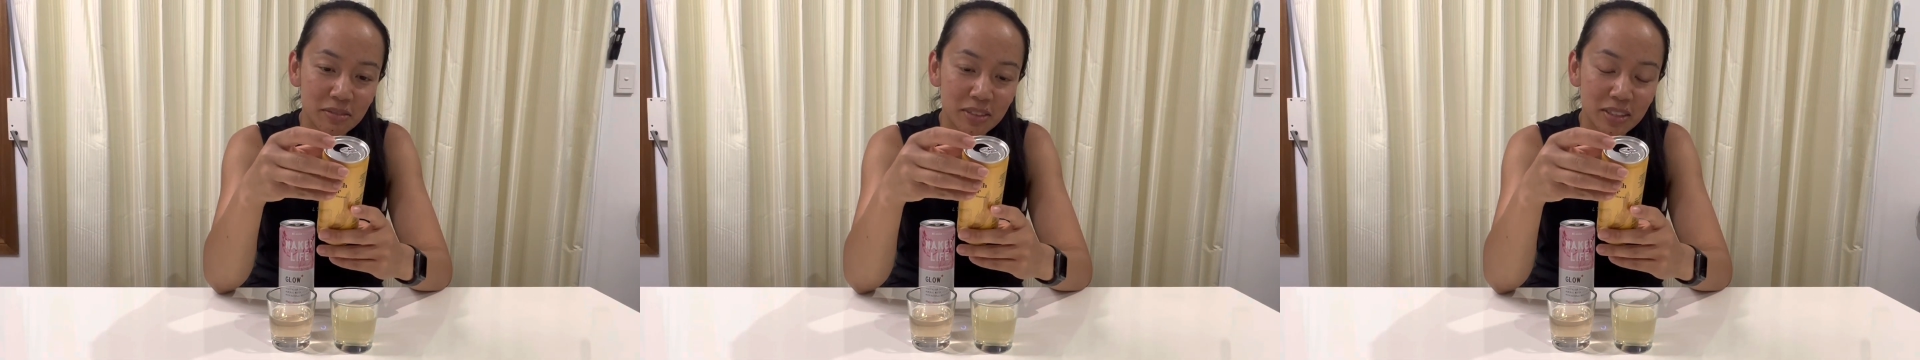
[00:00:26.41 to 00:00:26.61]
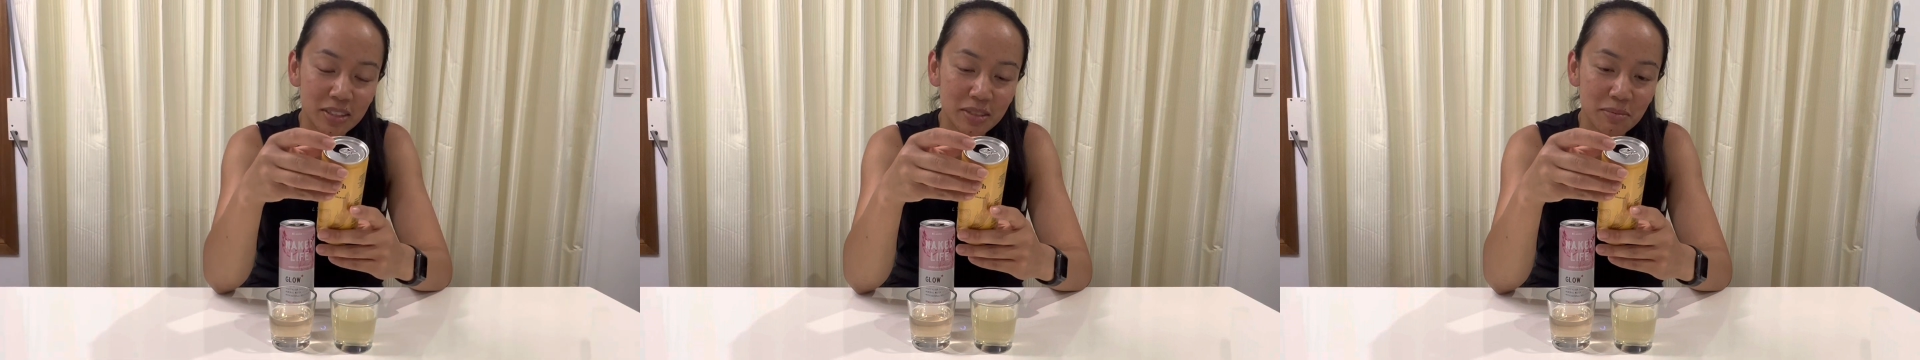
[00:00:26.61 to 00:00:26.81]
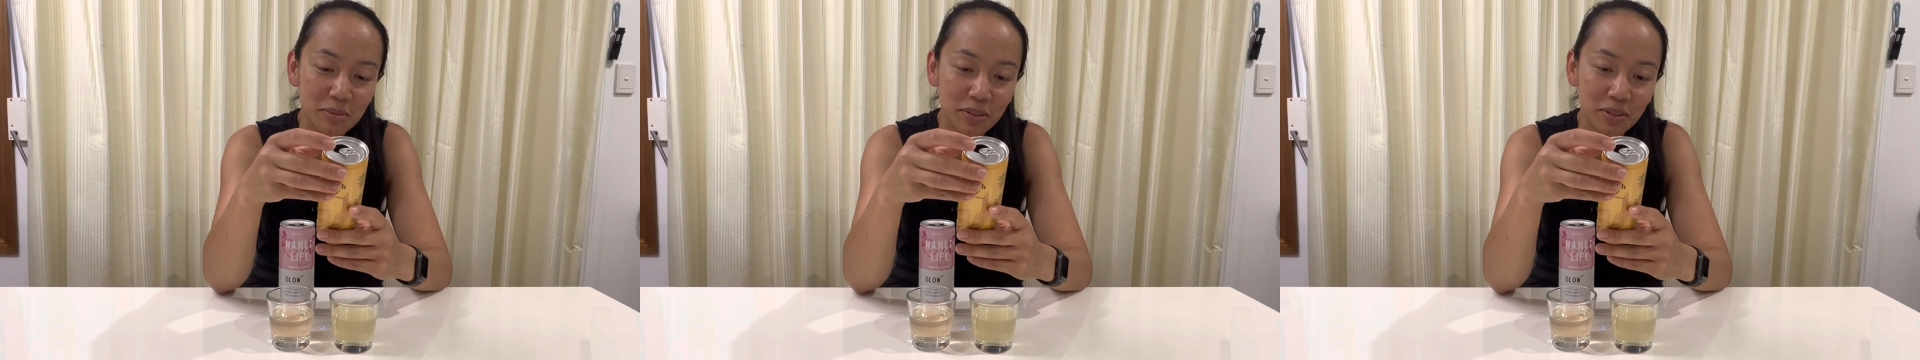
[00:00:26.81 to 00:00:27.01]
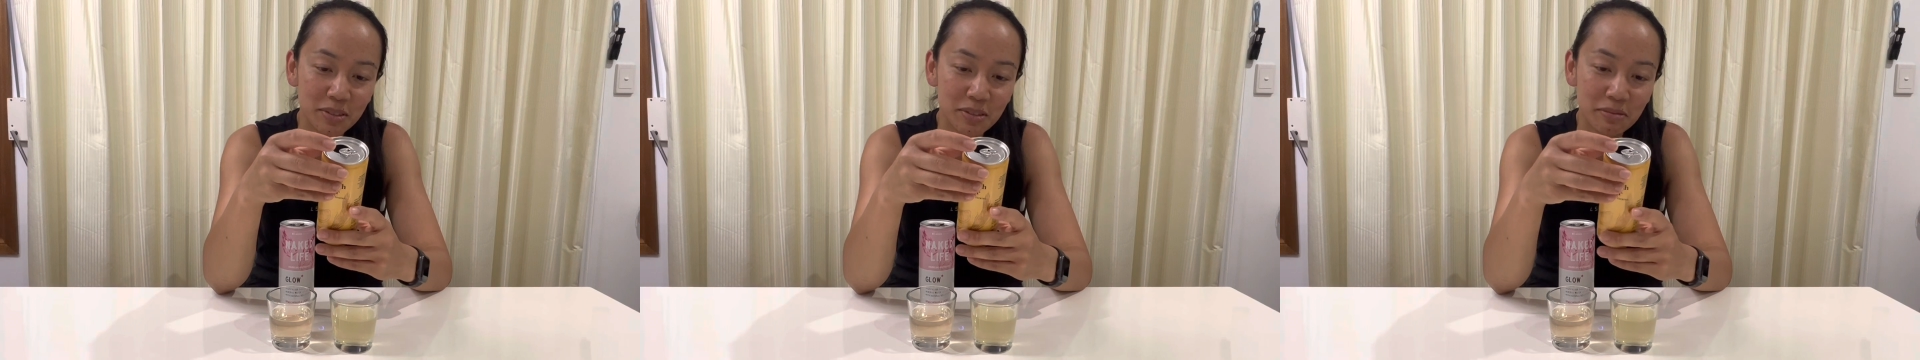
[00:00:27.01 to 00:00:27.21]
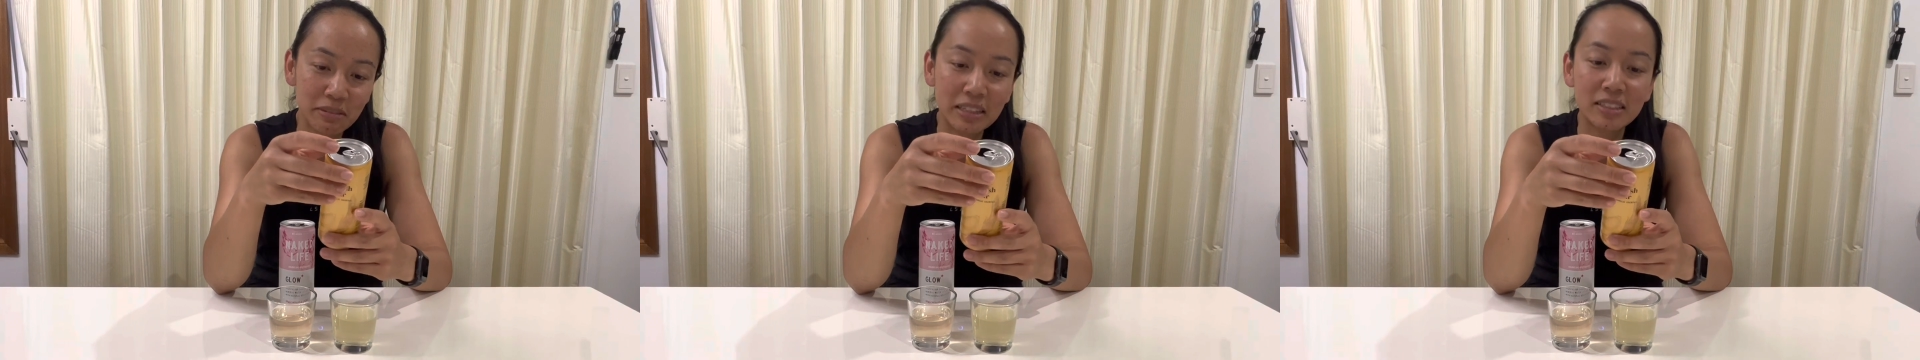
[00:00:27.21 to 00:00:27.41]
with a smooth
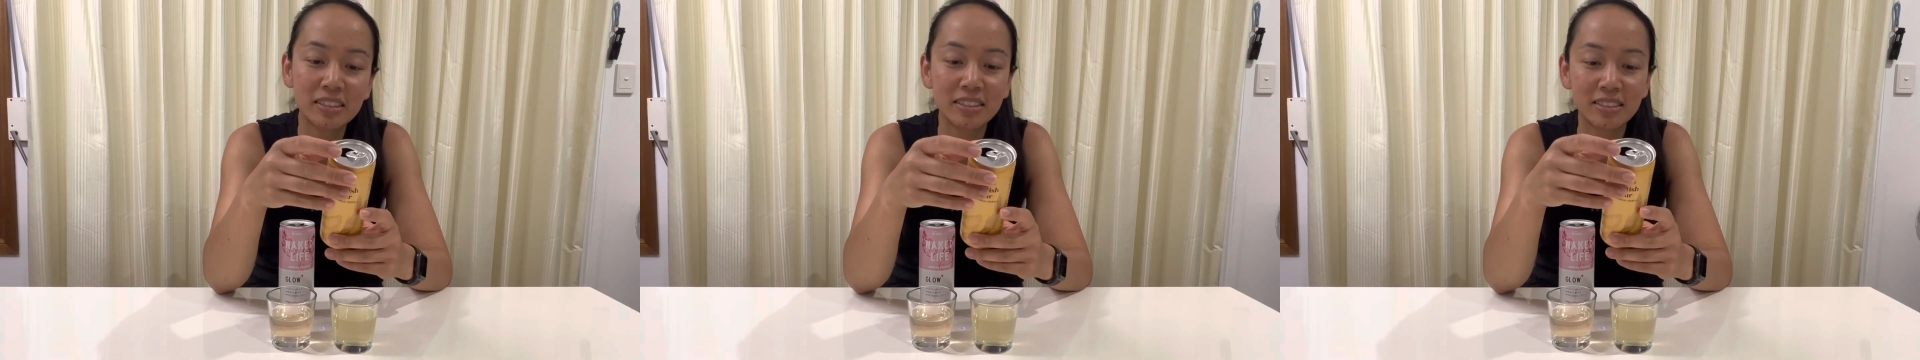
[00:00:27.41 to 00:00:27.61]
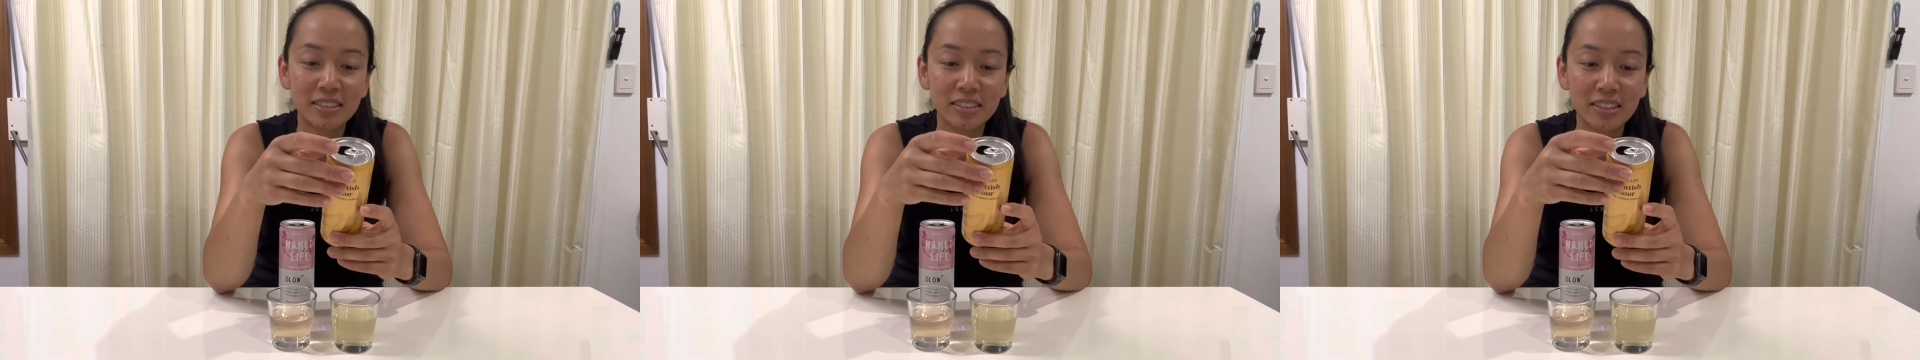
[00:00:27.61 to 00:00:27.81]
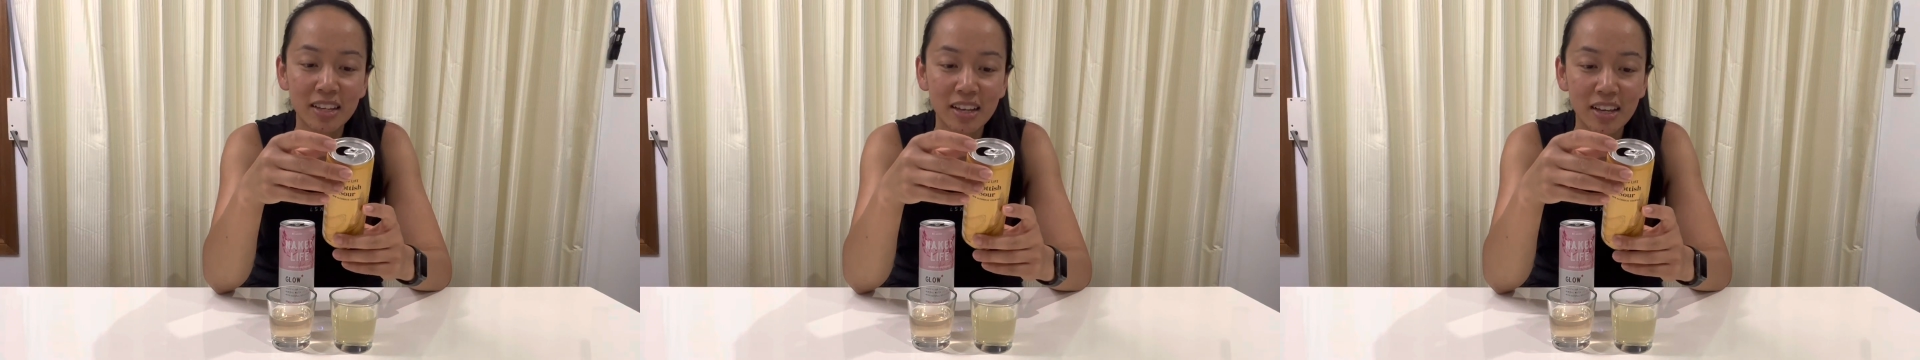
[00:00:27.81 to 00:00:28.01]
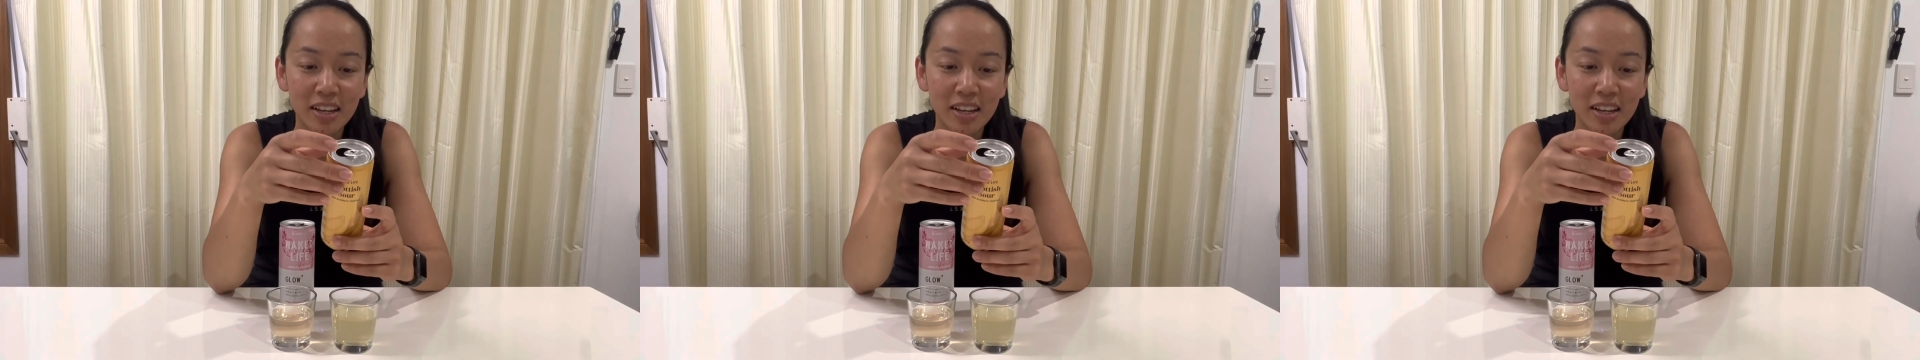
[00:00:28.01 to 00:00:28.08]
sweetness,